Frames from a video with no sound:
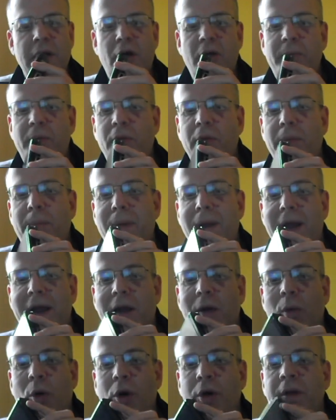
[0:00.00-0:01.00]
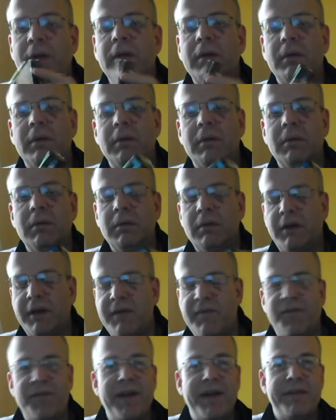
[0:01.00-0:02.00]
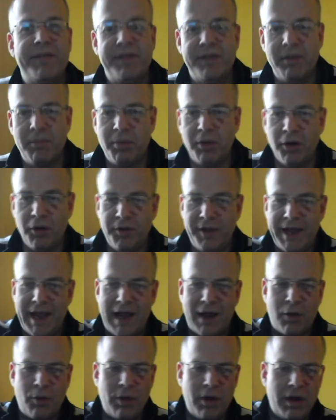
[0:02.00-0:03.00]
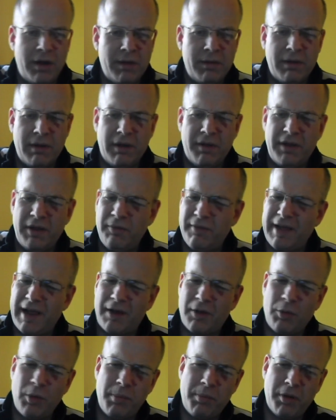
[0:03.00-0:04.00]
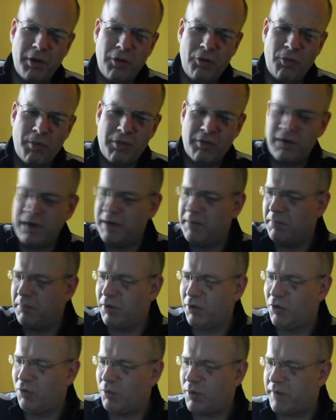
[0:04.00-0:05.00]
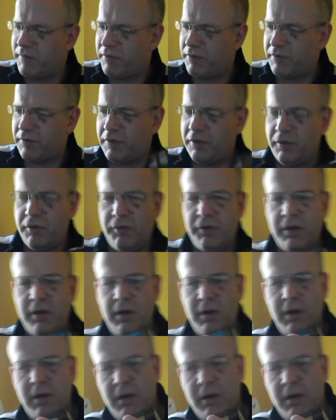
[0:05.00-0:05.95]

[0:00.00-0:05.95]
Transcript: Now I bought the black one. I didn't fancy the blue, the aqua, I think it was aqua blue or marine blue or whatever it's called.